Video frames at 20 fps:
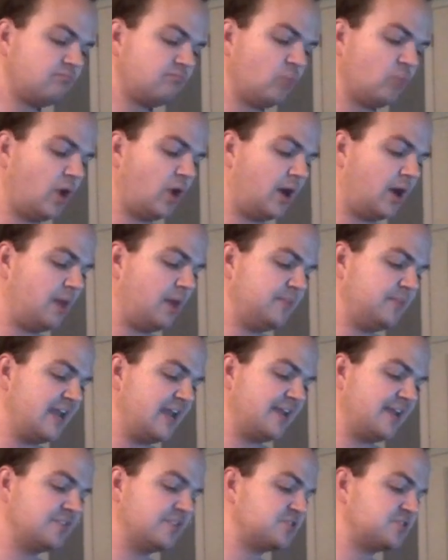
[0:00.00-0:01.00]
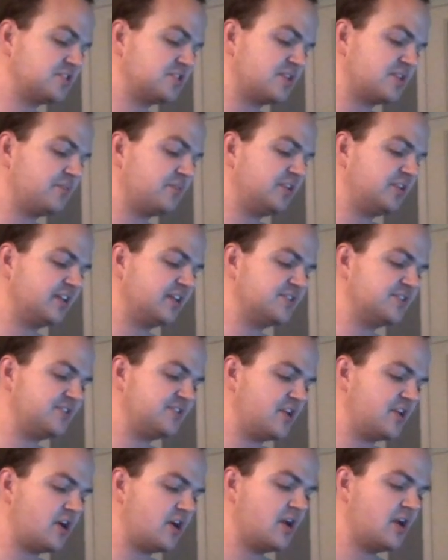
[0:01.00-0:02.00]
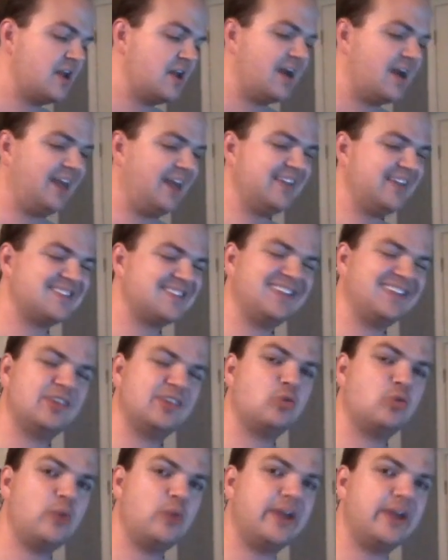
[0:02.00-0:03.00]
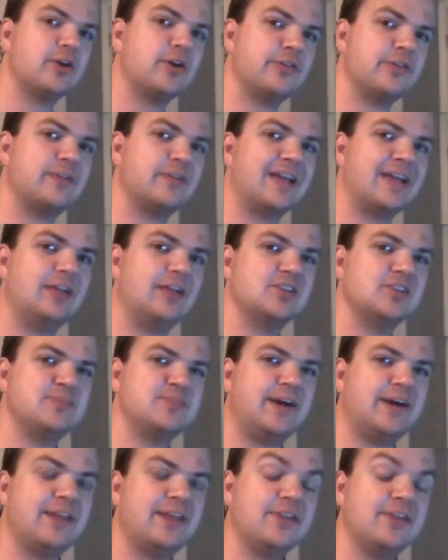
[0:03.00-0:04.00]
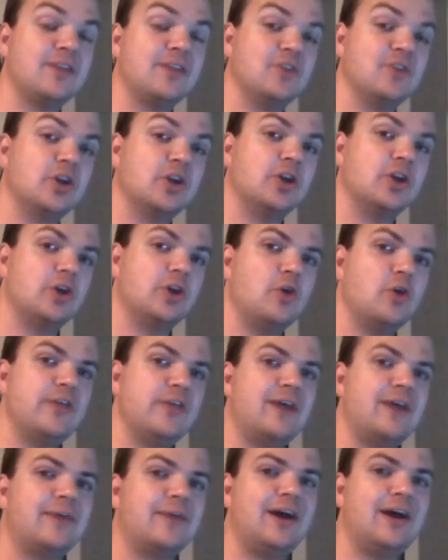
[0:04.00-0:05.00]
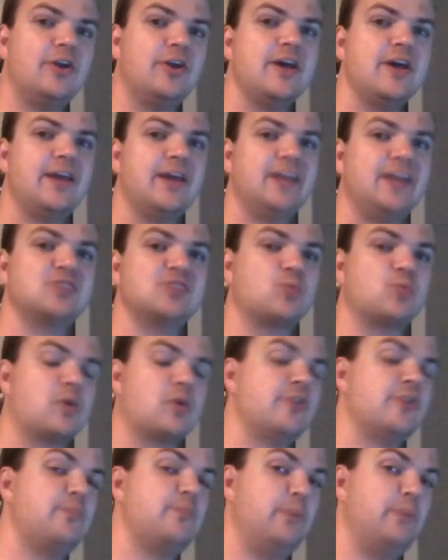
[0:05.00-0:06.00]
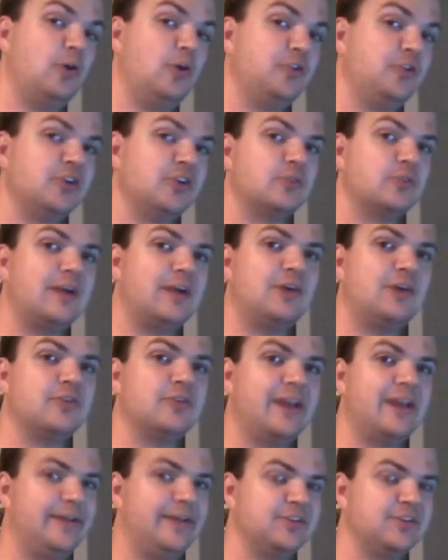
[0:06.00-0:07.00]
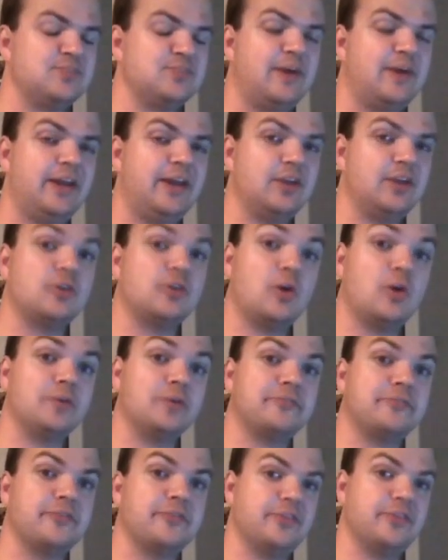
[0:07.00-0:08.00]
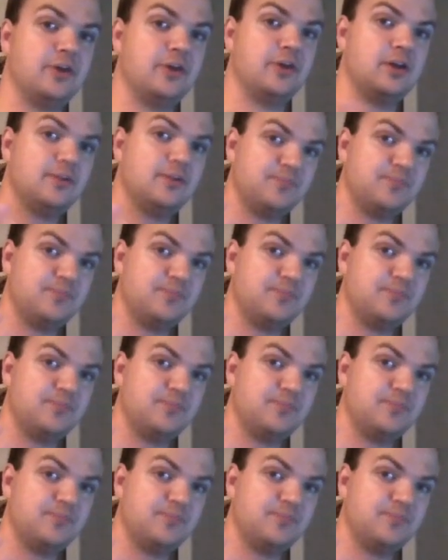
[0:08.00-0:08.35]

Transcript: yeah, this is just something to consider. I think it's a little weaker than Regalicusmon. I think if you're going to go that route, it's worth building around Regalicusmon and going for the